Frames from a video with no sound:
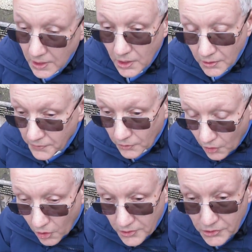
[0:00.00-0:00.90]
of the
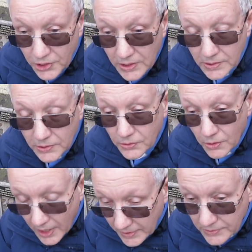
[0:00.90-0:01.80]
Lord Jesus
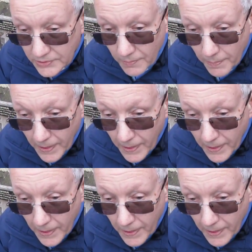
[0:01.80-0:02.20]
Christ.